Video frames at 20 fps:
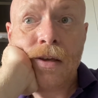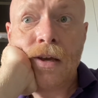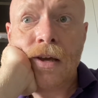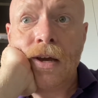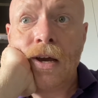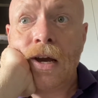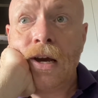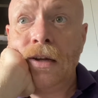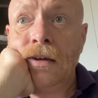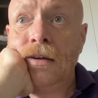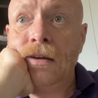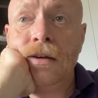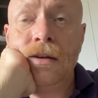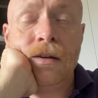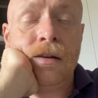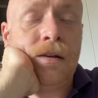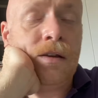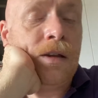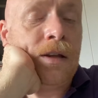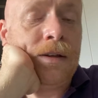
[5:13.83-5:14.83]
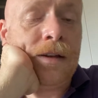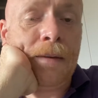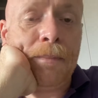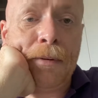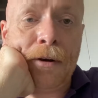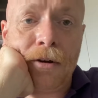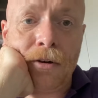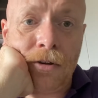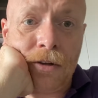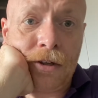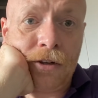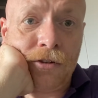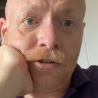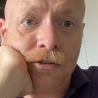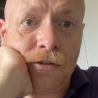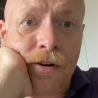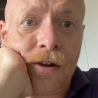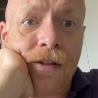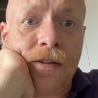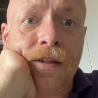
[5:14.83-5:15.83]
had the typical
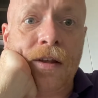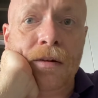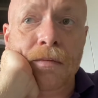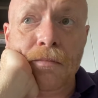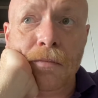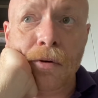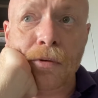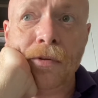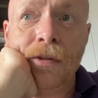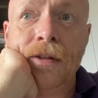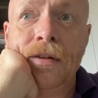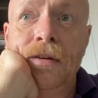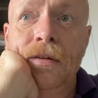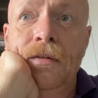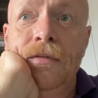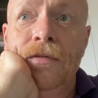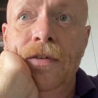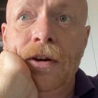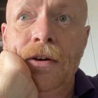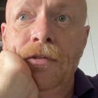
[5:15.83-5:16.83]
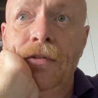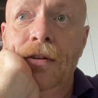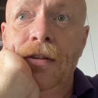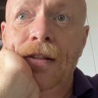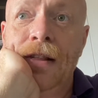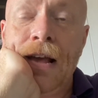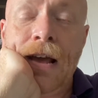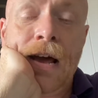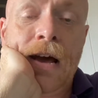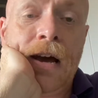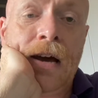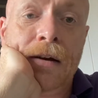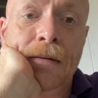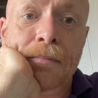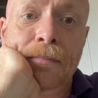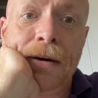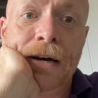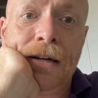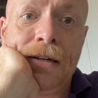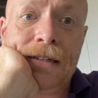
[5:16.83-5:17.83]
injuries that most veterans
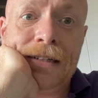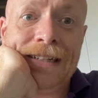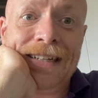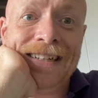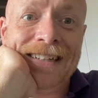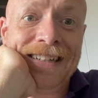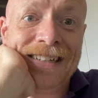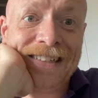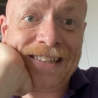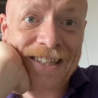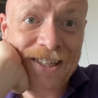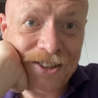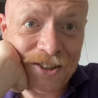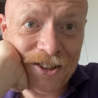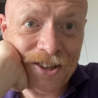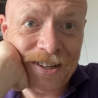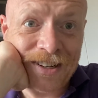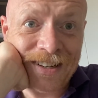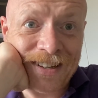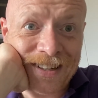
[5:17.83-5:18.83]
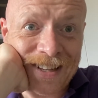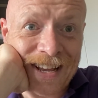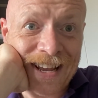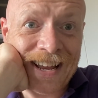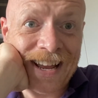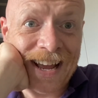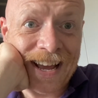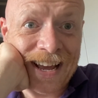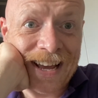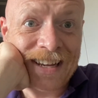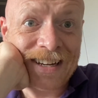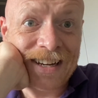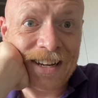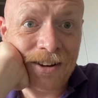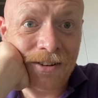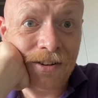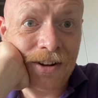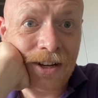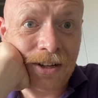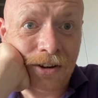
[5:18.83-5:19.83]
had, but in addition, they had
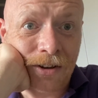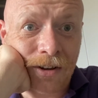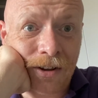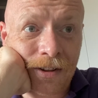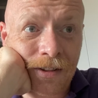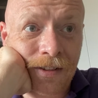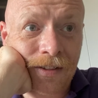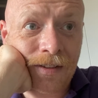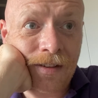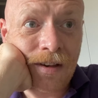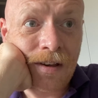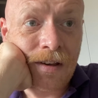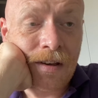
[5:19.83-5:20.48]
hearing loss.